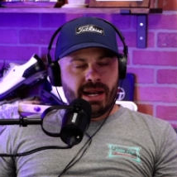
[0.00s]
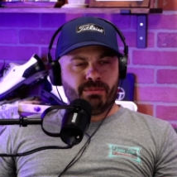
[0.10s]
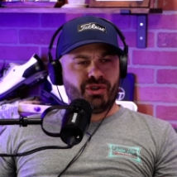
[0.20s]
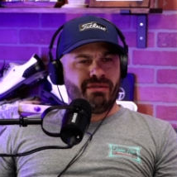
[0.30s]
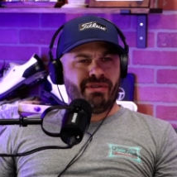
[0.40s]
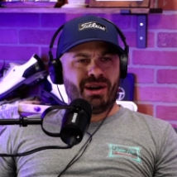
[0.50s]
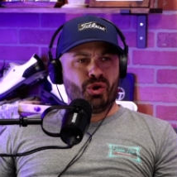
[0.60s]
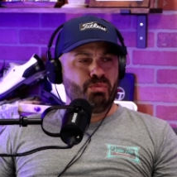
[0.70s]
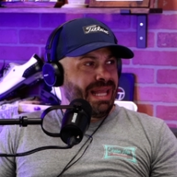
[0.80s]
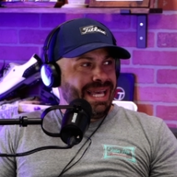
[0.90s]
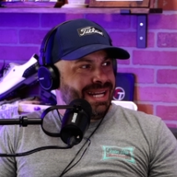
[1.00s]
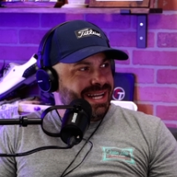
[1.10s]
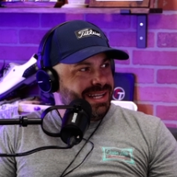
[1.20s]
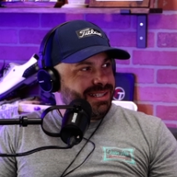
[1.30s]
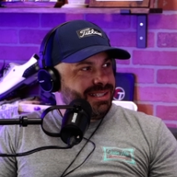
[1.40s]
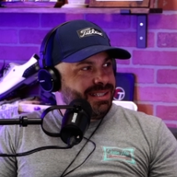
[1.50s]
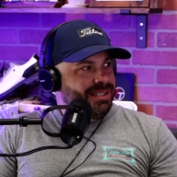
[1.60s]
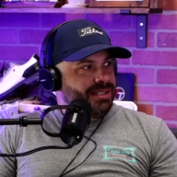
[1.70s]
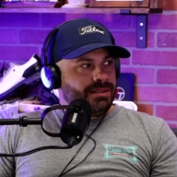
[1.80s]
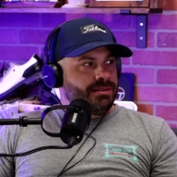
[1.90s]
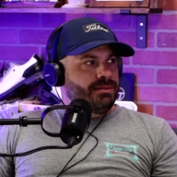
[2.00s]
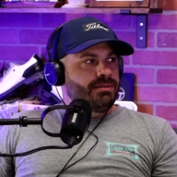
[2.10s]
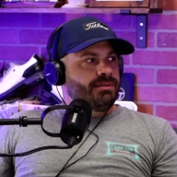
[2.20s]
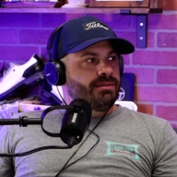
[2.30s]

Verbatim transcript: I'm trying to find out who played in it. Right. So